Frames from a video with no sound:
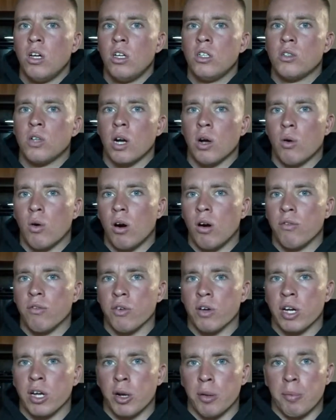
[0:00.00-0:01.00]
try and qual
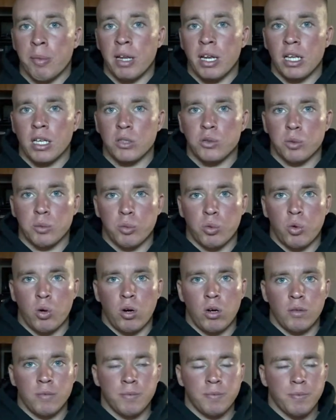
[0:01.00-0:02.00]
for intermediate swim
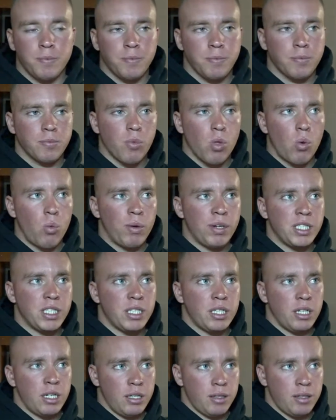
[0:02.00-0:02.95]
qual, which